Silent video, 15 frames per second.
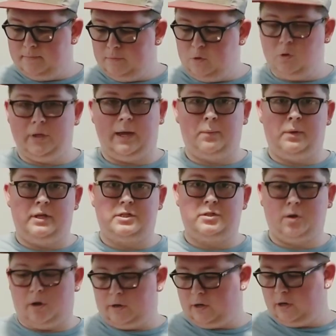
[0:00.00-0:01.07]
do that when it's
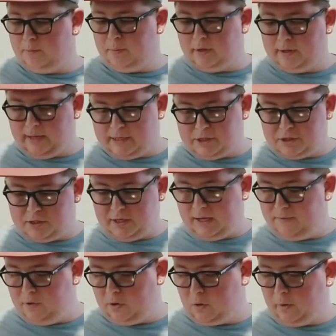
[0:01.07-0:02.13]
darker, but that's just to
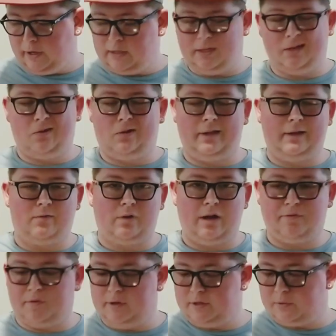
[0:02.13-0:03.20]
give you a quick little like
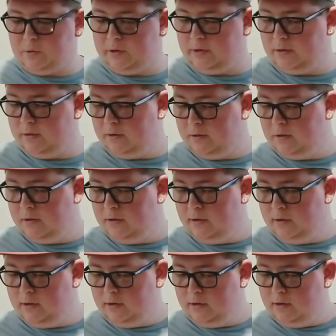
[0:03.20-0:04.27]
reference on
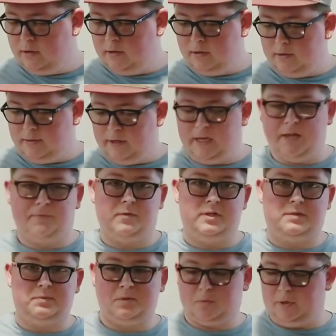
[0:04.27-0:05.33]
the
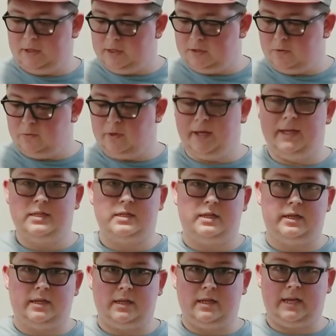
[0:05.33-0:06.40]
difference between the two lights
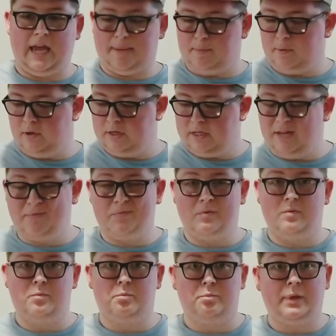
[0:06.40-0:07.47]
and the capabilities.
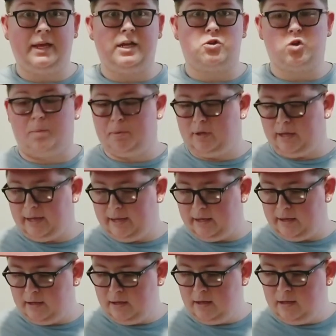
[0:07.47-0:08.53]
Even being a
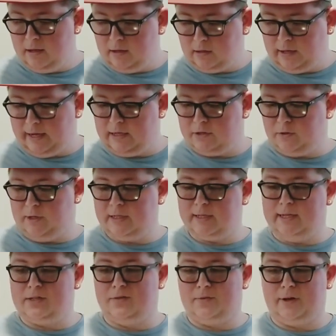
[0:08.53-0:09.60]
AAA light, so these
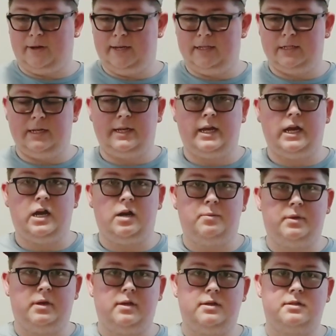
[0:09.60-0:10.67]
lights are very easy to carry
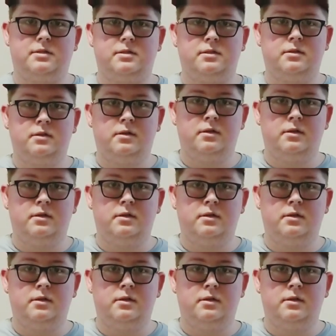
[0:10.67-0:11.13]
because